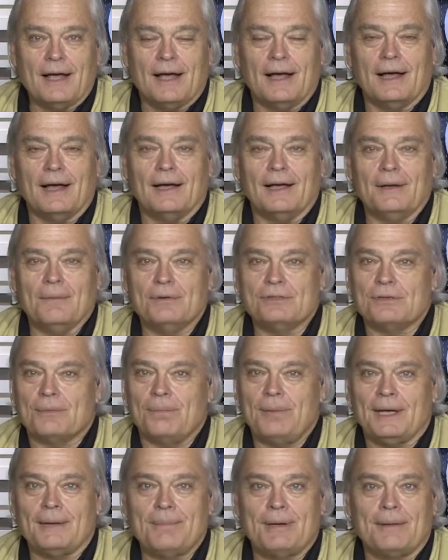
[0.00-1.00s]
Uh, it was a
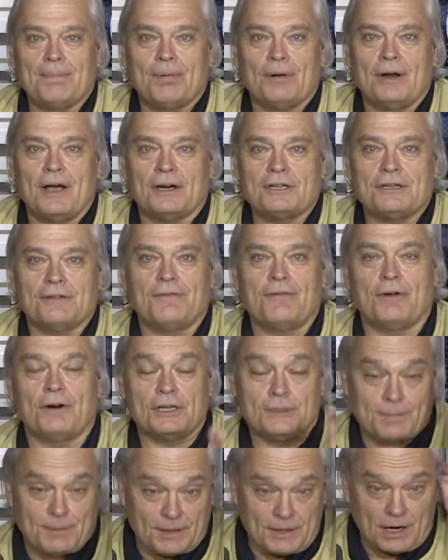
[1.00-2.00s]
big, big production
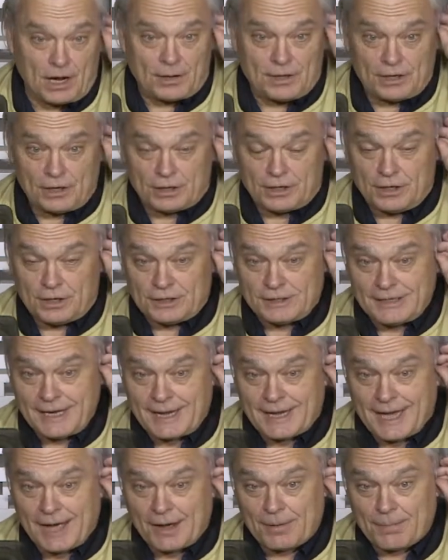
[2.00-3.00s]
for us. But you know, you know, you could
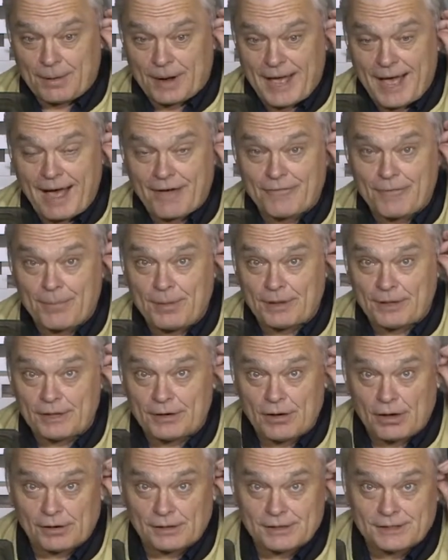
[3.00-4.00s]
take out about a half a
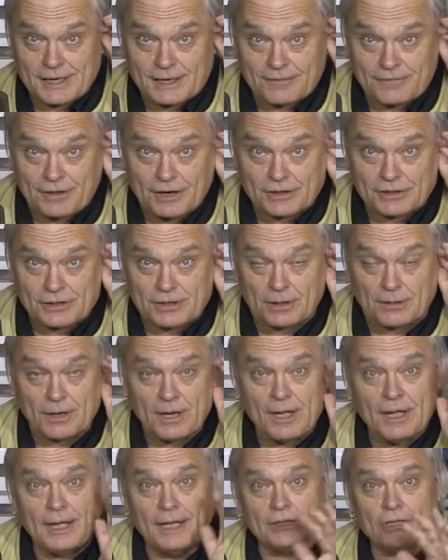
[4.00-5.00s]
million dollars out of there. So
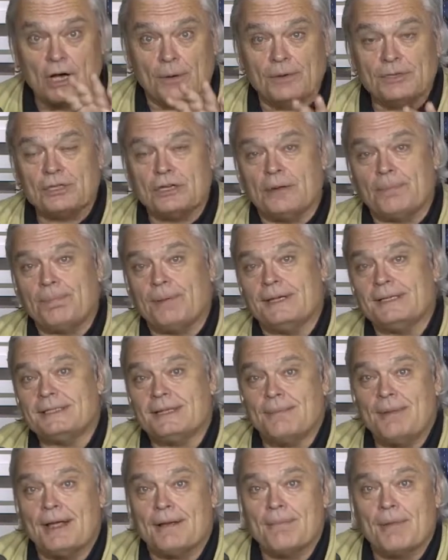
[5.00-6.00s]
it's always a good place
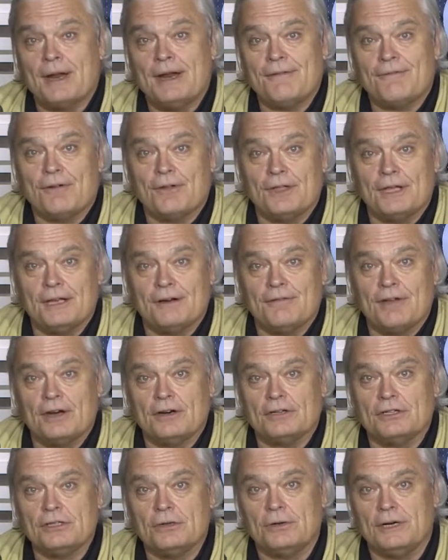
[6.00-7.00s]
to make money for the
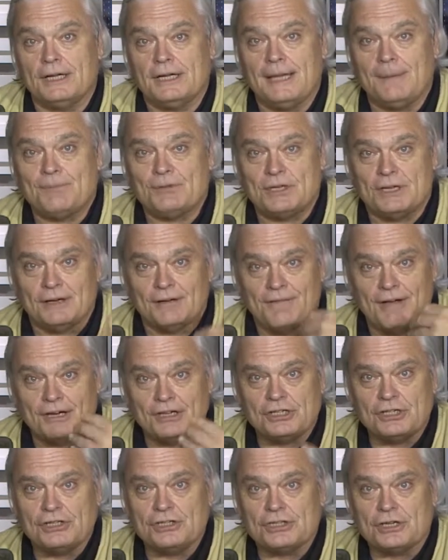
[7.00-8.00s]
inventor too, and it keeps the
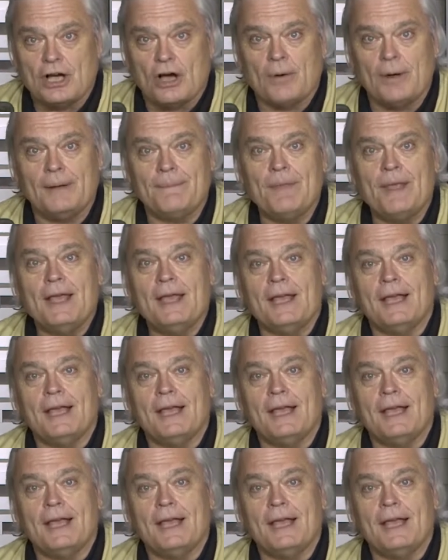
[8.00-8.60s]
inventions going.